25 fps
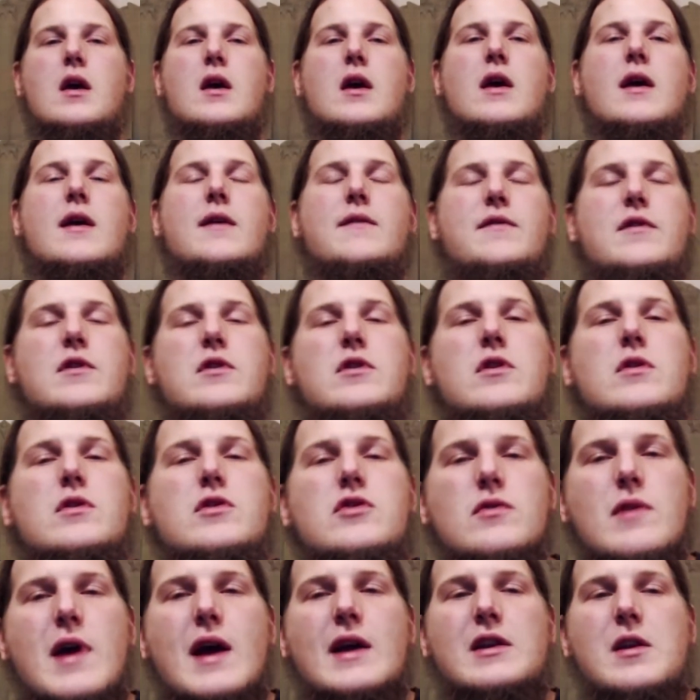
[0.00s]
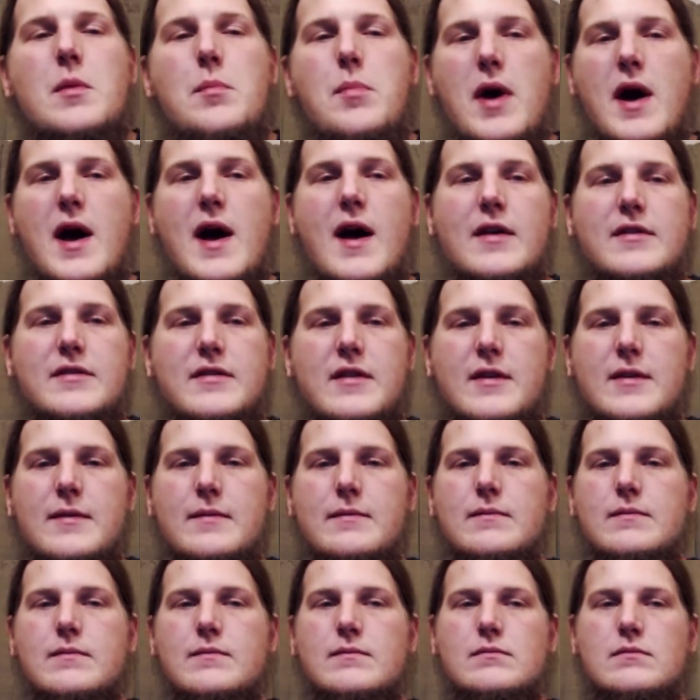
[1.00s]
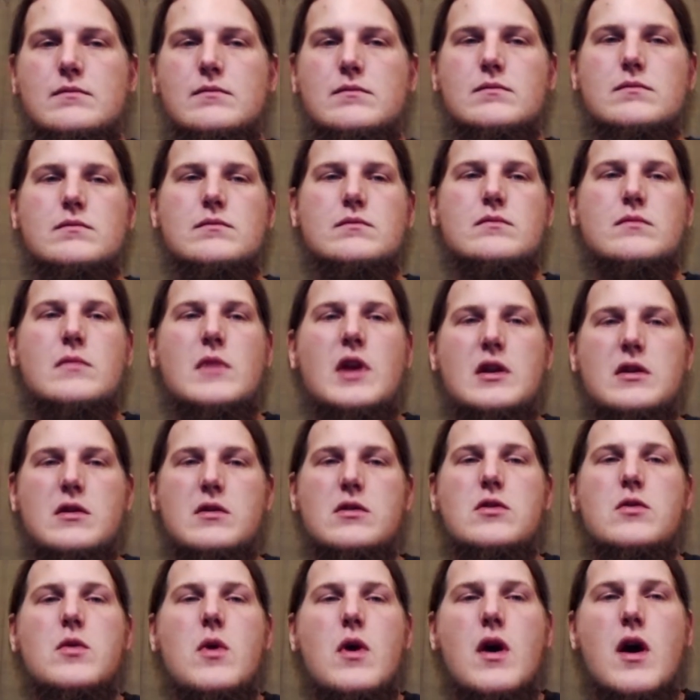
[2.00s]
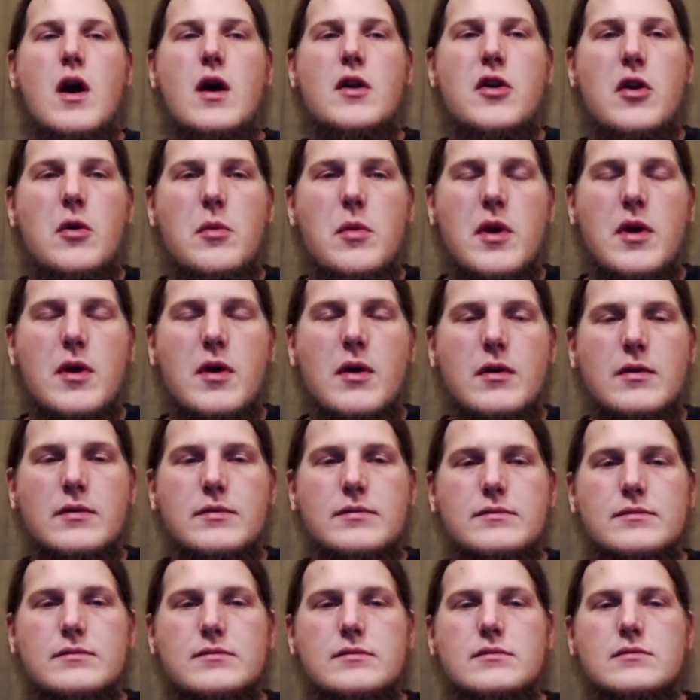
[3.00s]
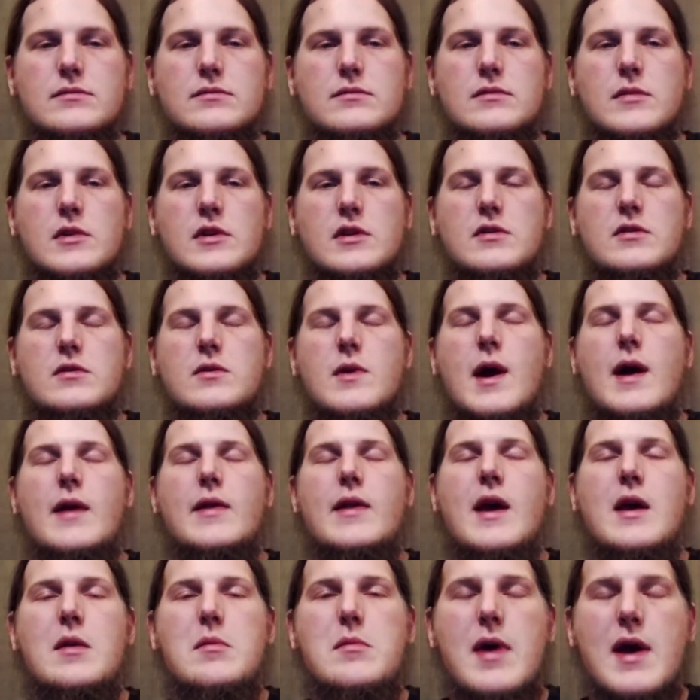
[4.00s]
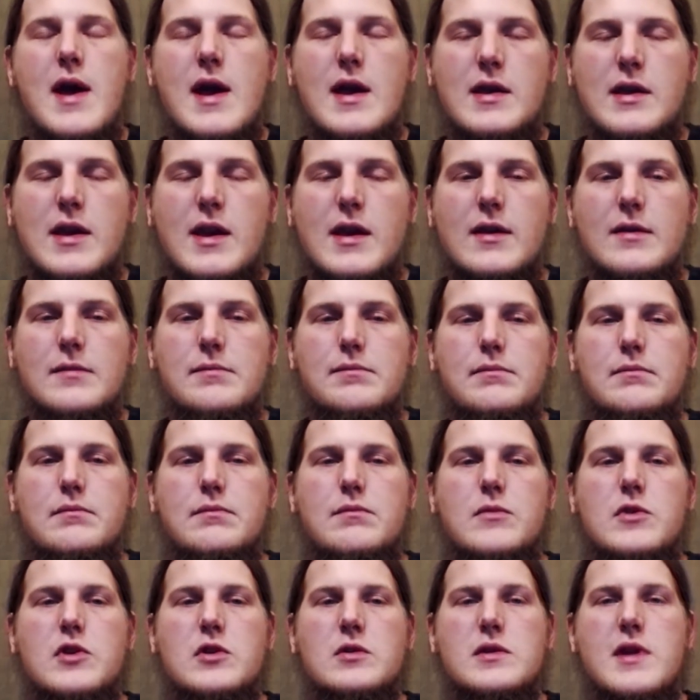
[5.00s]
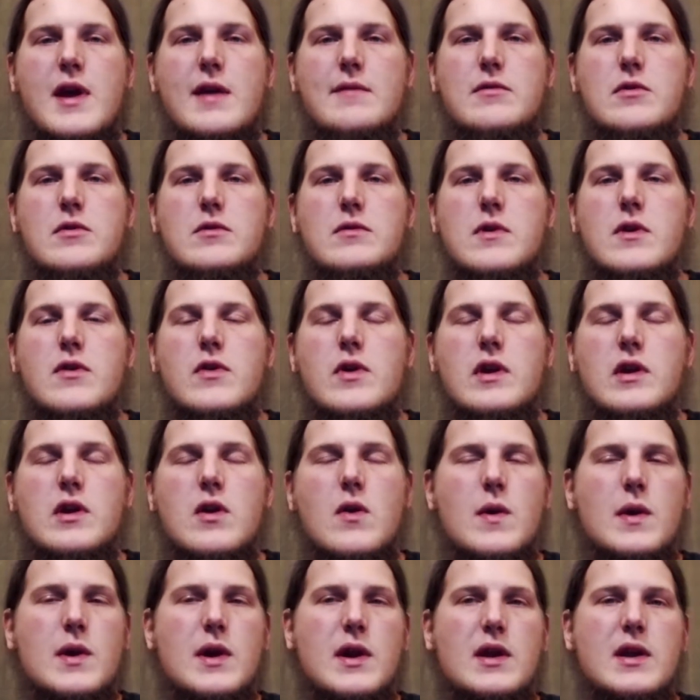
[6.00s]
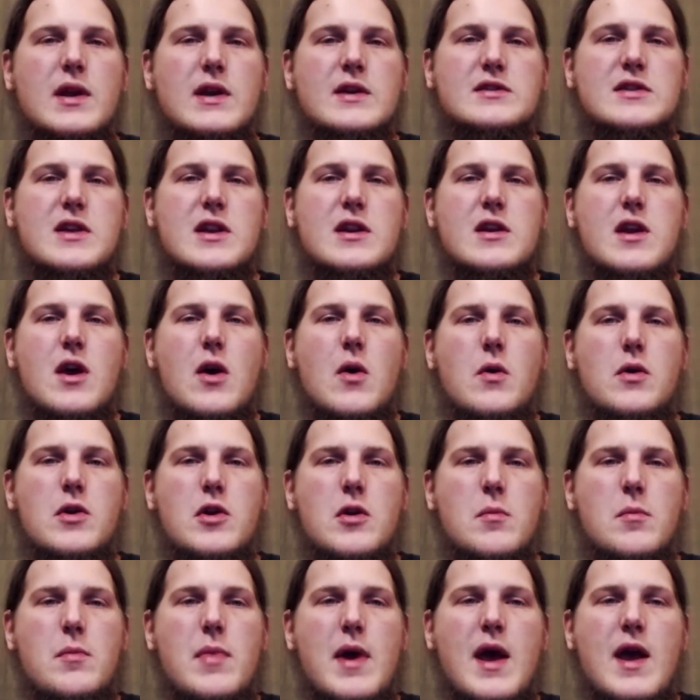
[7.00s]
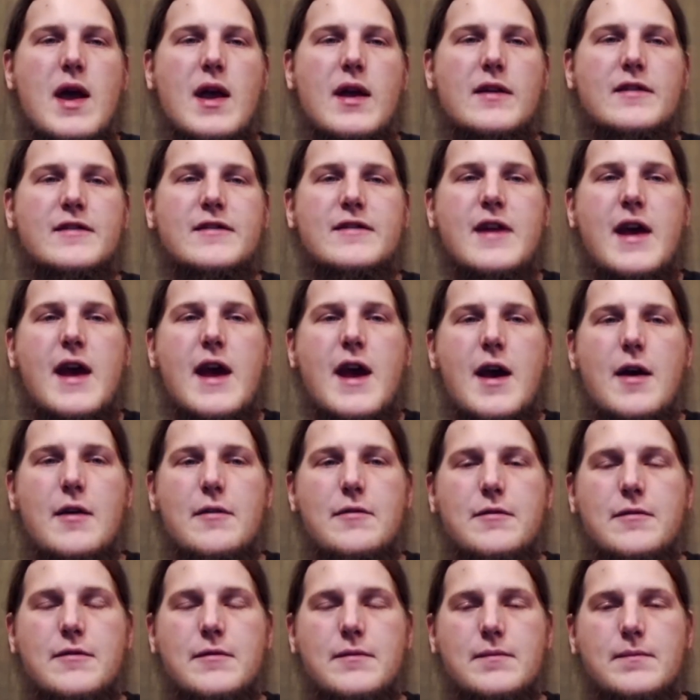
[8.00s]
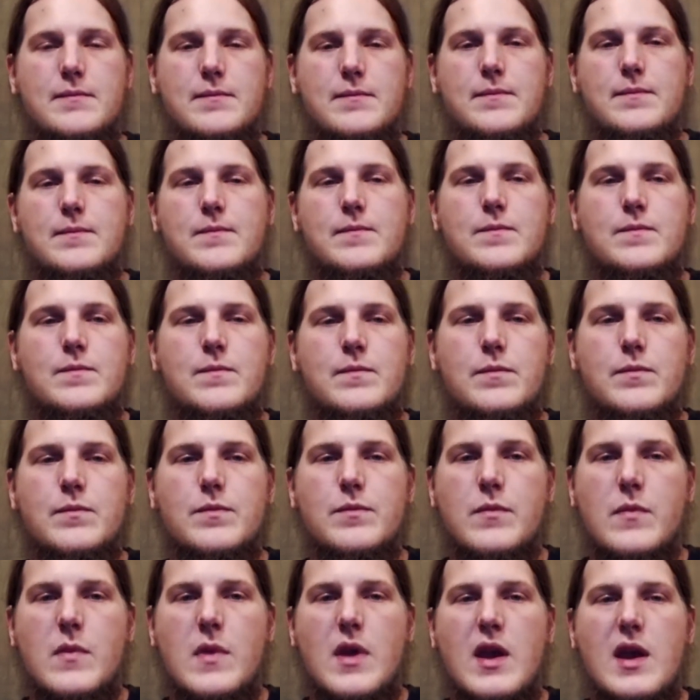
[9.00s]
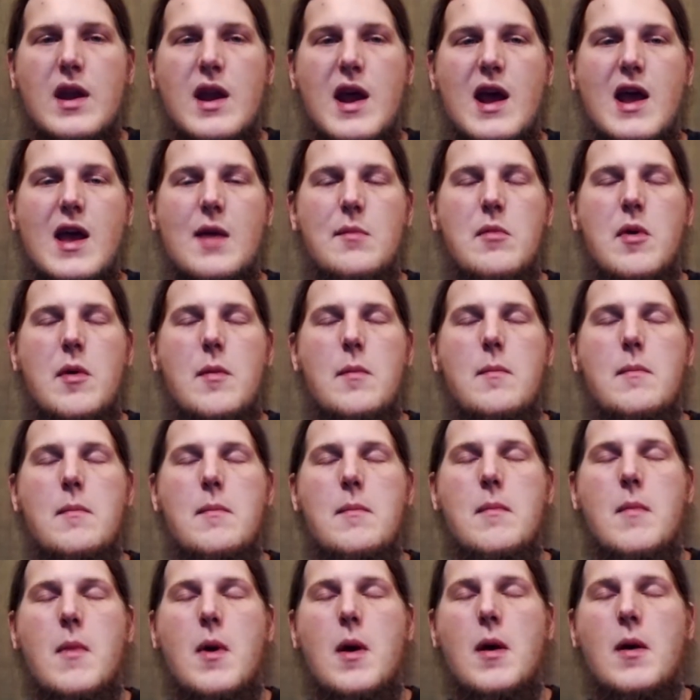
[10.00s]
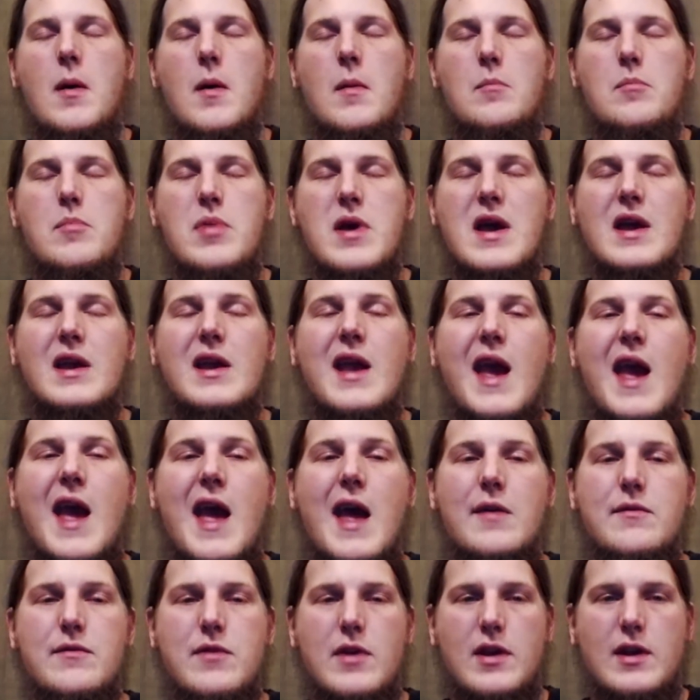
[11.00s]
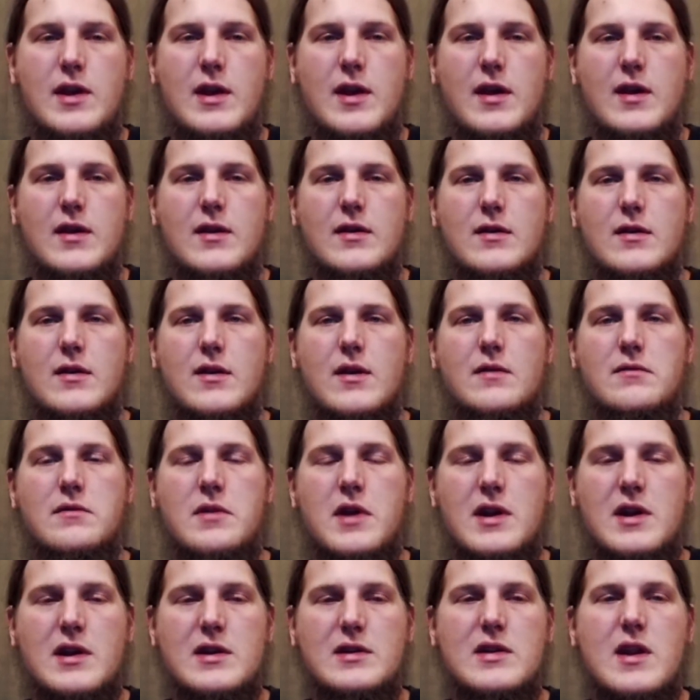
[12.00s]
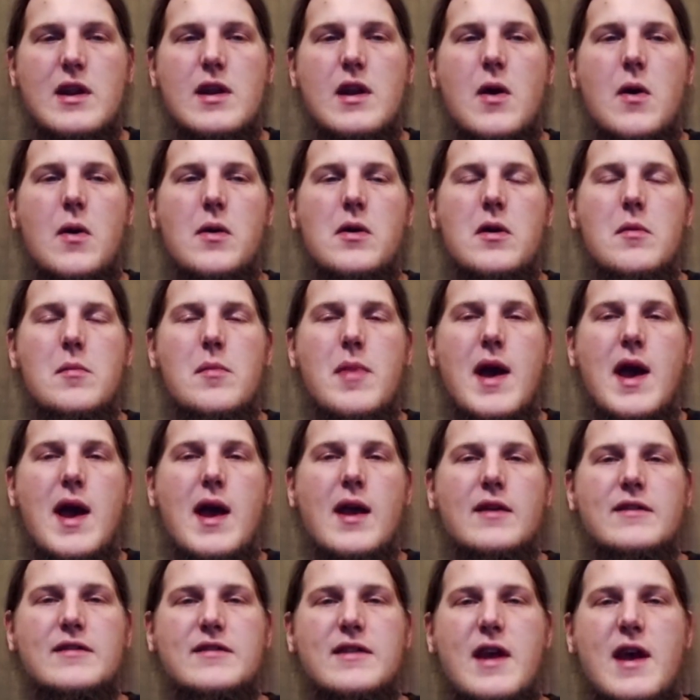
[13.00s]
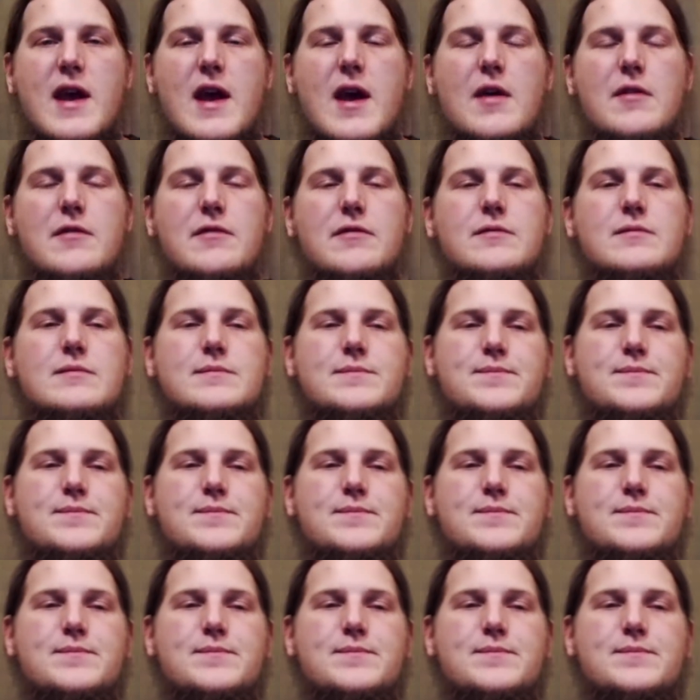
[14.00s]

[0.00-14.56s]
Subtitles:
If you do direct deposit and you do auto bill and you do online banking, you're never really going to get to know your bank staff. And I am a big advocate of getting to know your bank staff.